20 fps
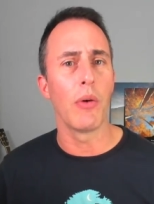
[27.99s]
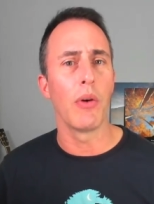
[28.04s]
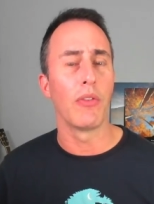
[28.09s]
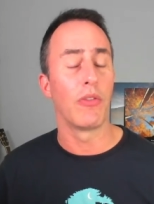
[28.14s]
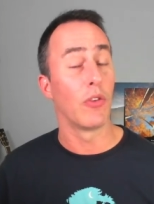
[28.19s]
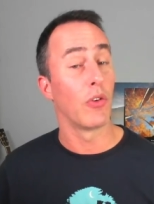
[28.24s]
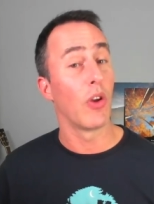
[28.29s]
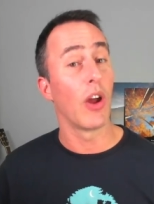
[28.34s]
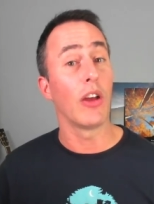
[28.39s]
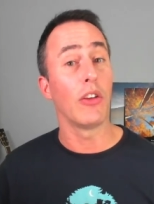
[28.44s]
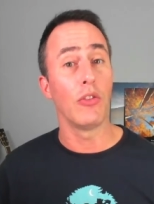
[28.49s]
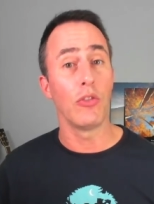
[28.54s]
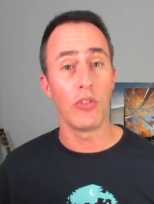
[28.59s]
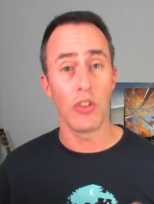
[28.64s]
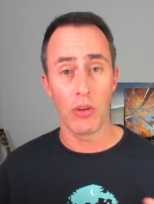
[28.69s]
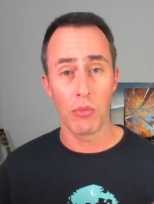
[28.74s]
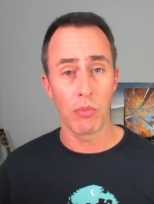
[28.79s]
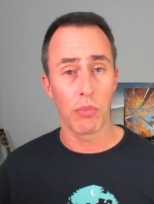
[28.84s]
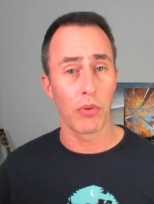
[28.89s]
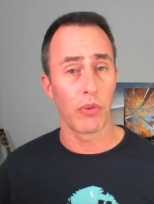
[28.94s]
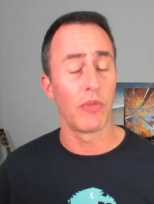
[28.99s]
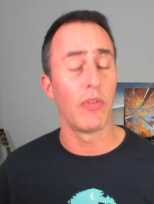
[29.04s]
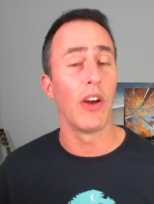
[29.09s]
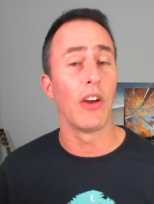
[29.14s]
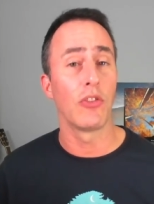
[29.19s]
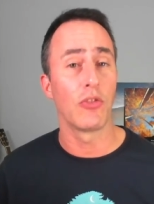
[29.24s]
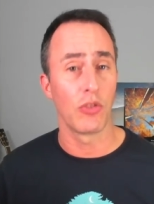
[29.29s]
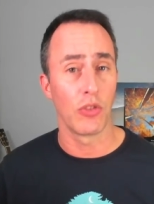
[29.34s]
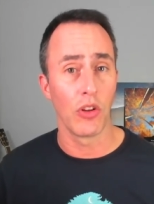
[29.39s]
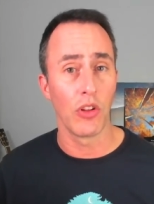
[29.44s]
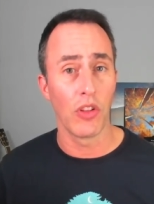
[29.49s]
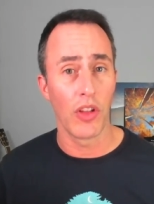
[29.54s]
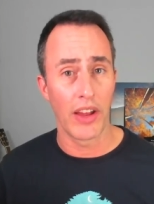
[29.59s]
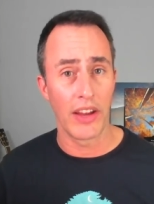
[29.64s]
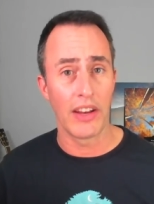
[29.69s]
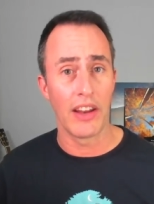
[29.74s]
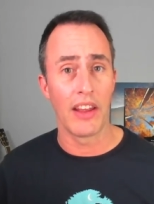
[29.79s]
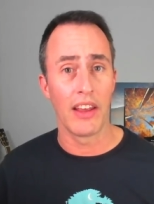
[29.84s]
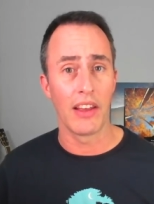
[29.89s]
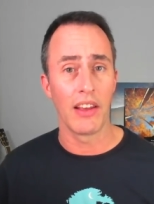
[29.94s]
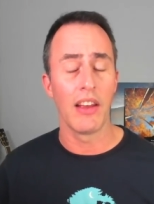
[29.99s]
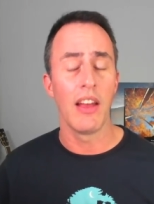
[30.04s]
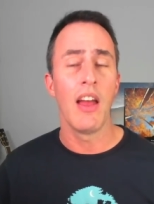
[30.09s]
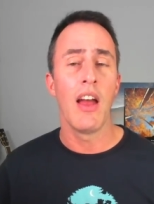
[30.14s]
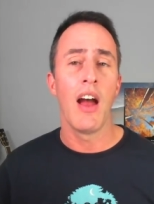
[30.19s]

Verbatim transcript: if you're not using professional lighting,